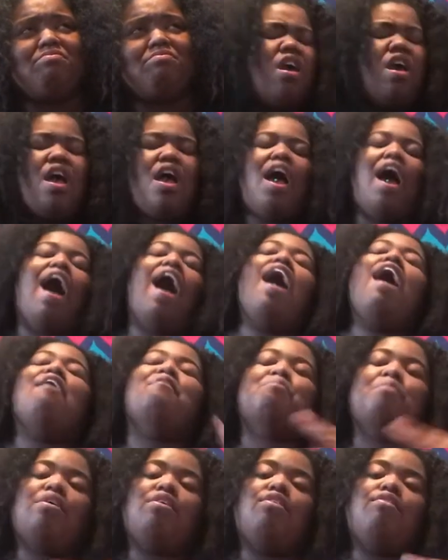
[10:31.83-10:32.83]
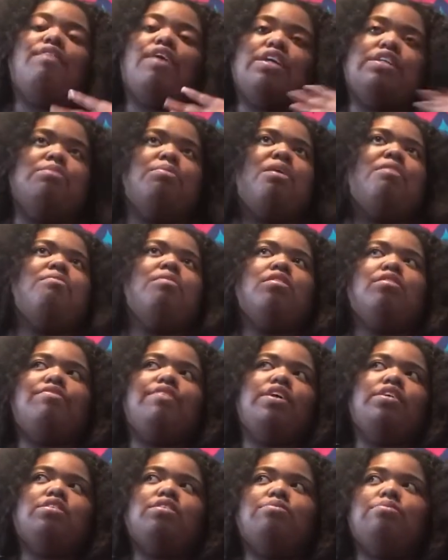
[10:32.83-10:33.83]
sorry. I have motivation. My
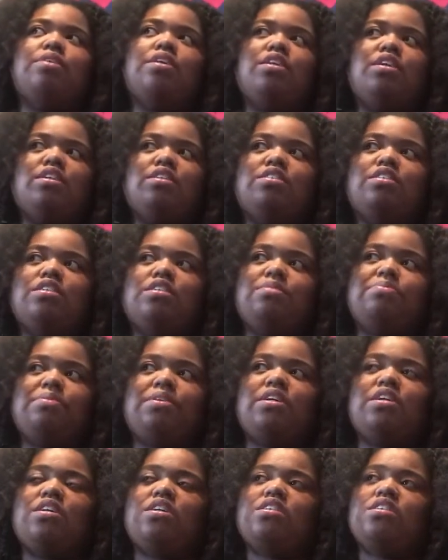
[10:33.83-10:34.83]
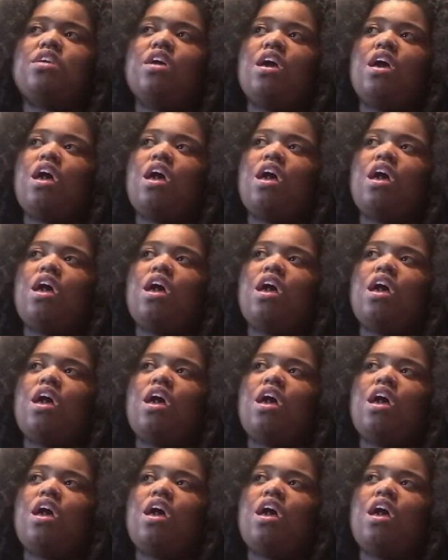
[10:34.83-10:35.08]
motivation really is just because,